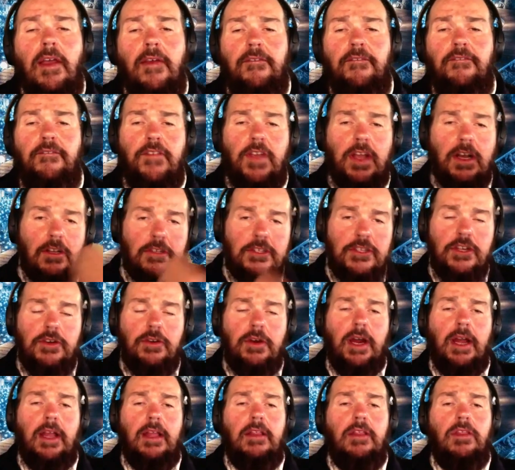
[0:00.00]
Filter
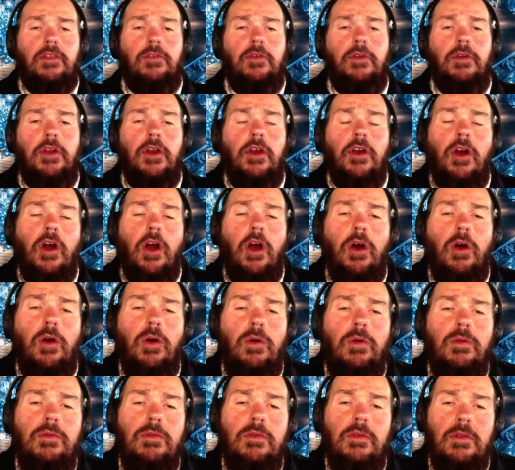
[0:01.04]
it through your
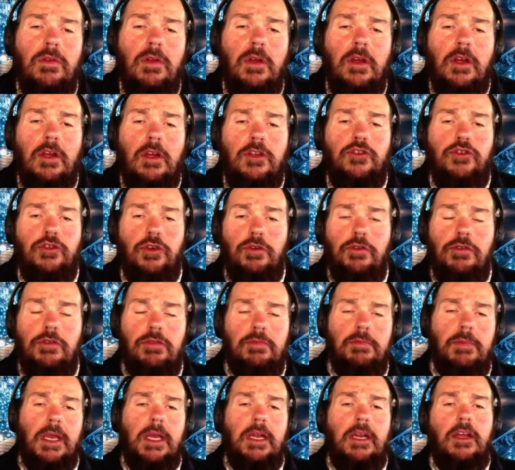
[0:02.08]
own truth
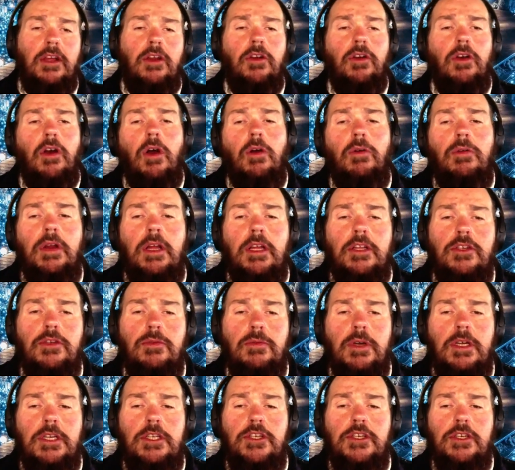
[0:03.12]
media, your own
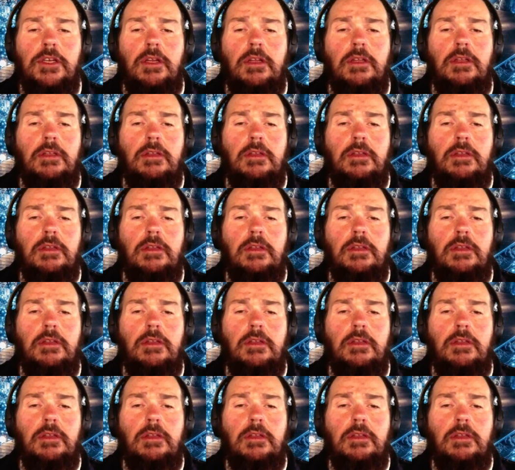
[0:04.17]
intuition,